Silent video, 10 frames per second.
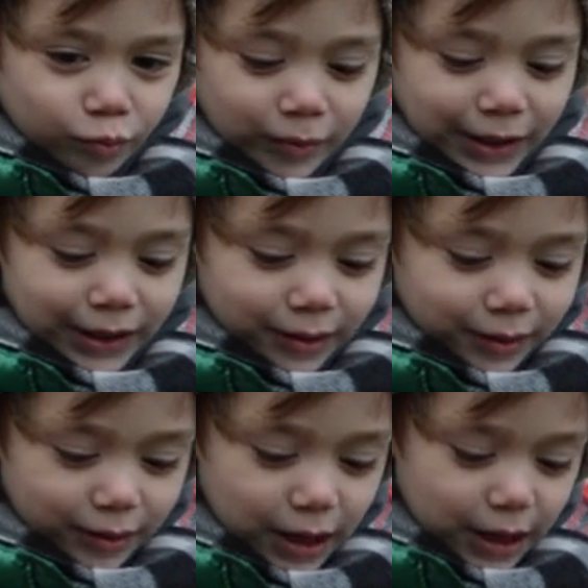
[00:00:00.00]

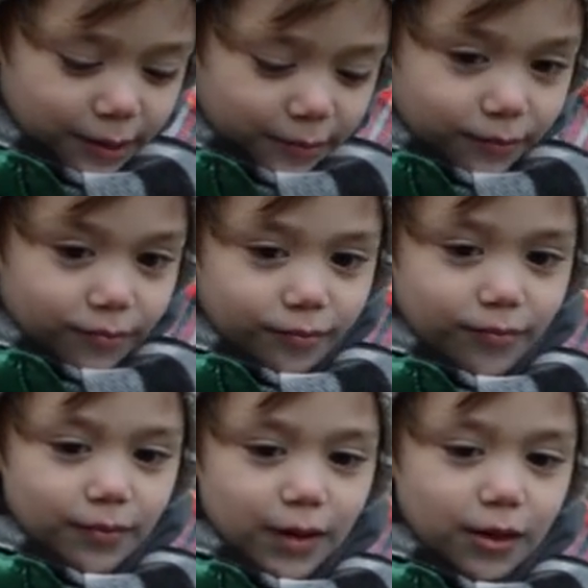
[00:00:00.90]
Me and
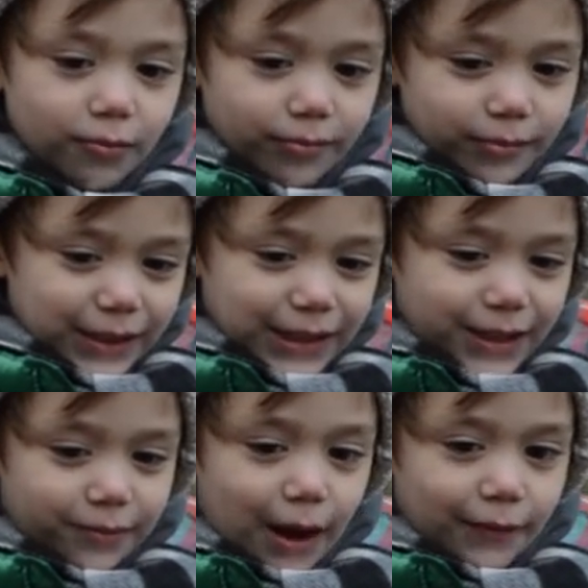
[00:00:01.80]

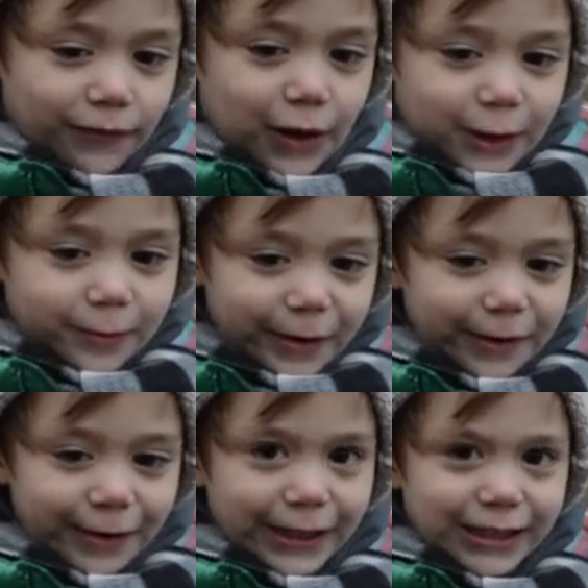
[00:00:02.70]
my family
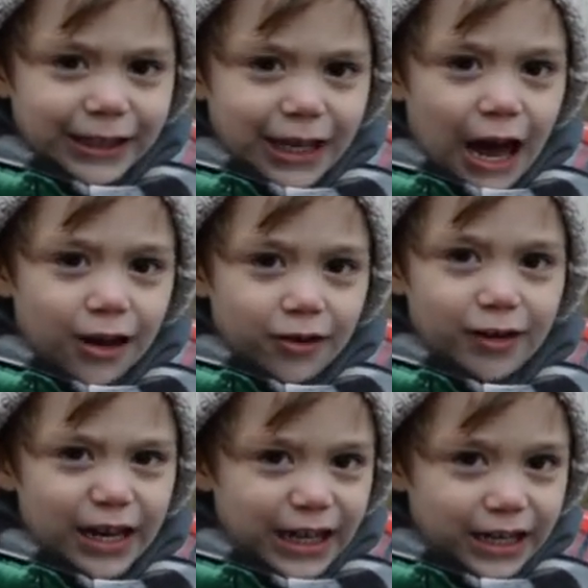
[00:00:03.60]
like to
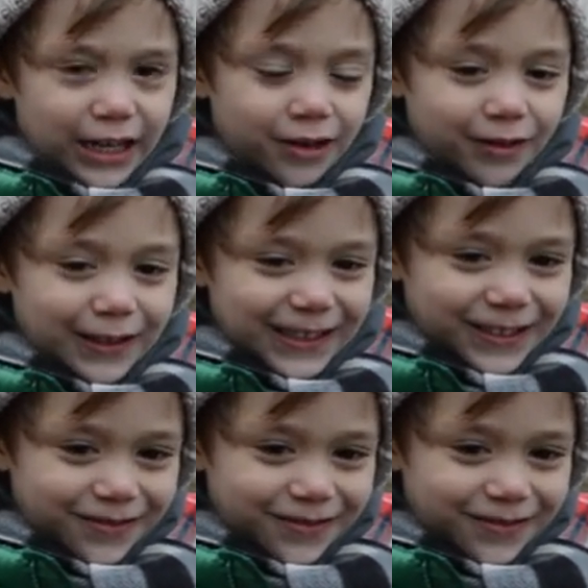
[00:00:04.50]
decorate it when it's